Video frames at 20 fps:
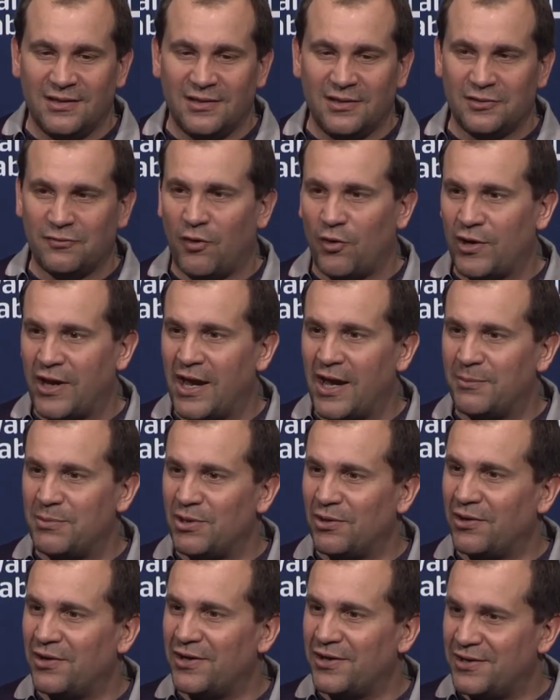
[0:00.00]
his
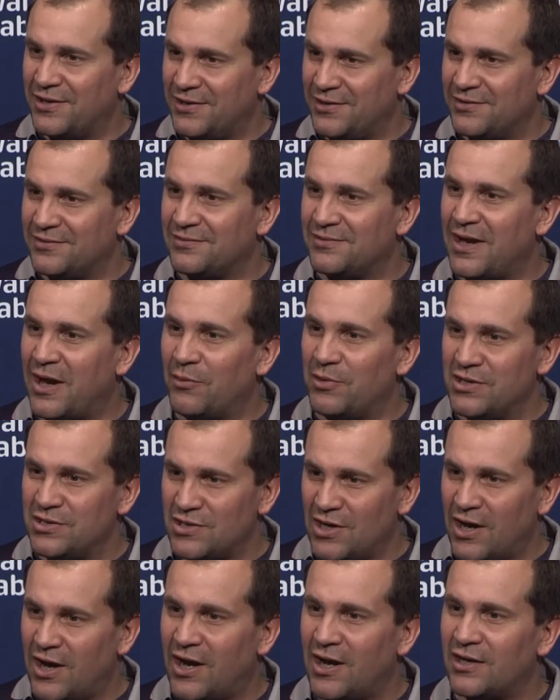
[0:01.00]
vocabulary and how he
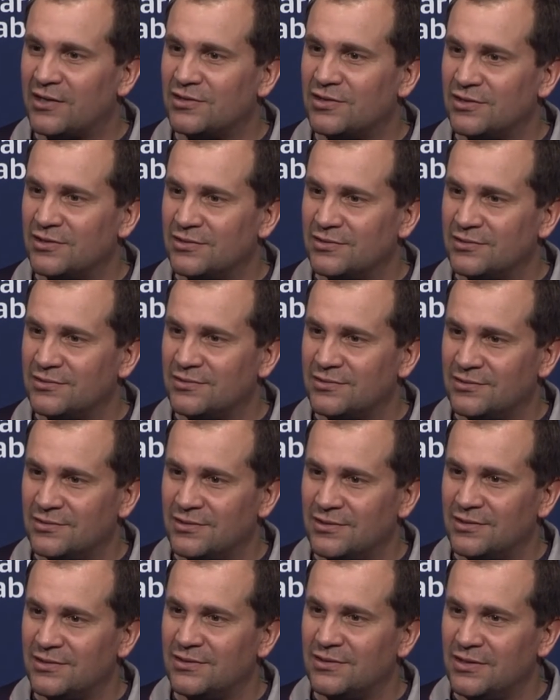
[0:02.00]
talks,
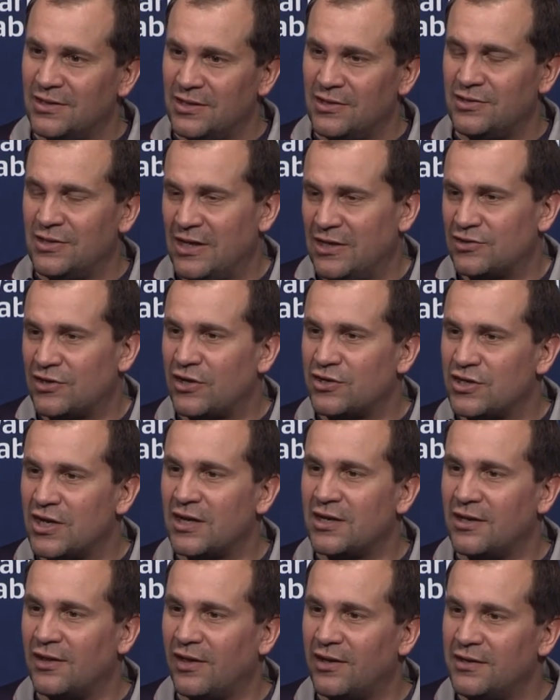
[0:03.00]
he, he's
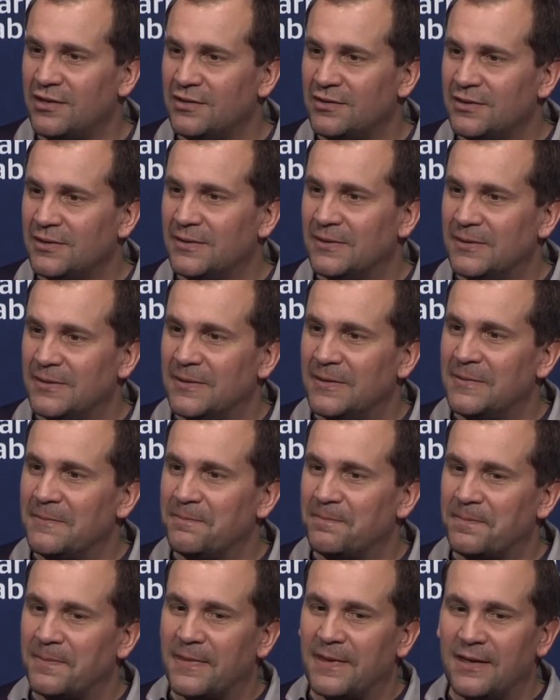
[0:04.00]
articulate,
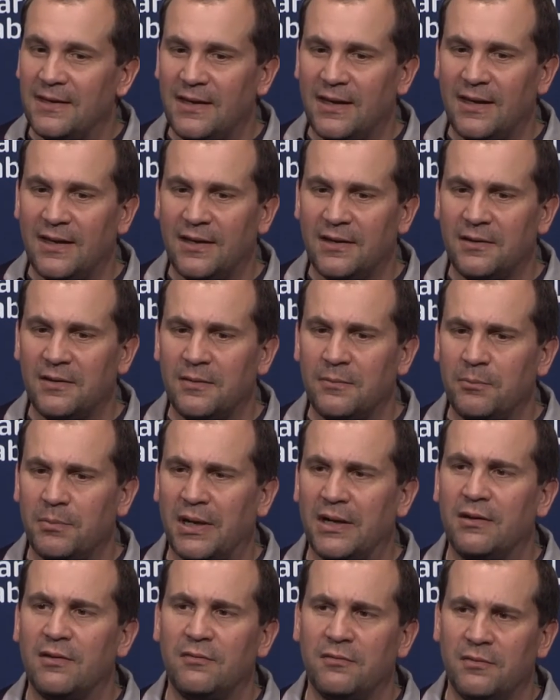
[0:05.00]
and
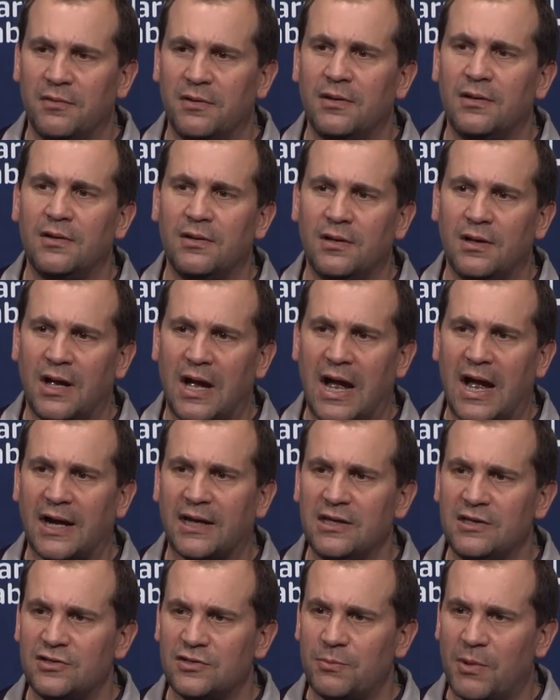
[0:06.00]
but
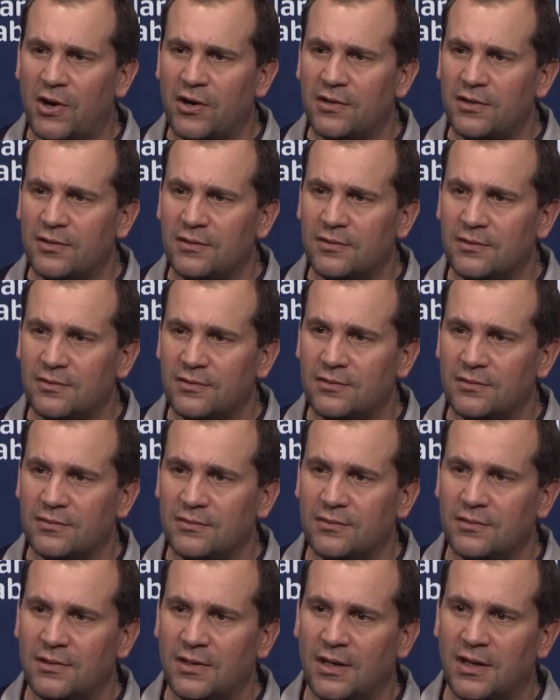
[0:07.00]
hockey smart,
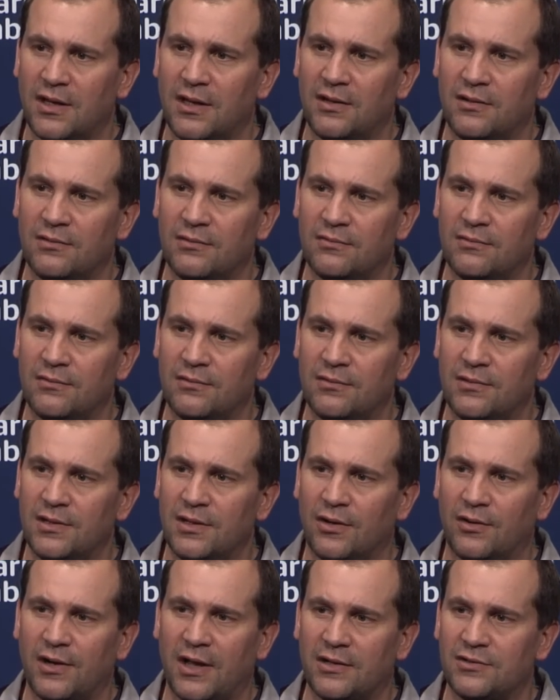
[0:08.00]
and you
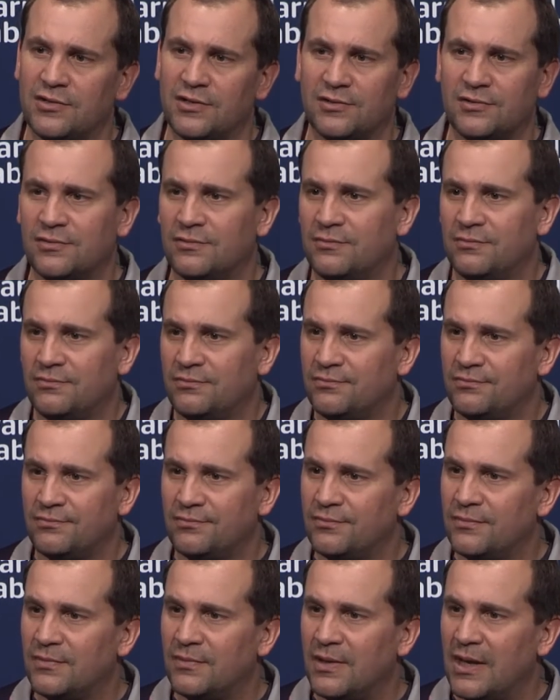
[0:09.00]
know not just
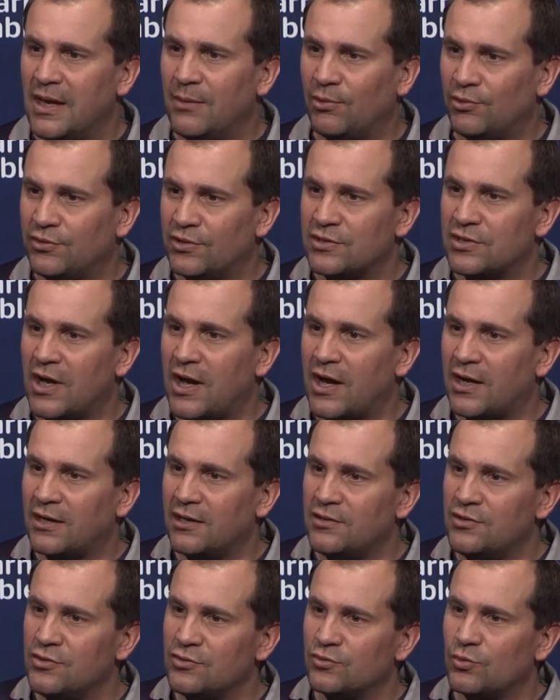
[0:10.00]
able to talk
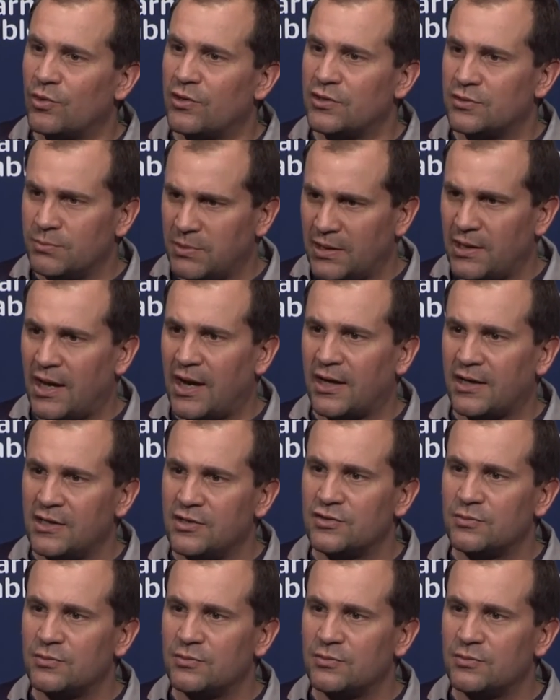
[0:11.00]
and use words, but hockey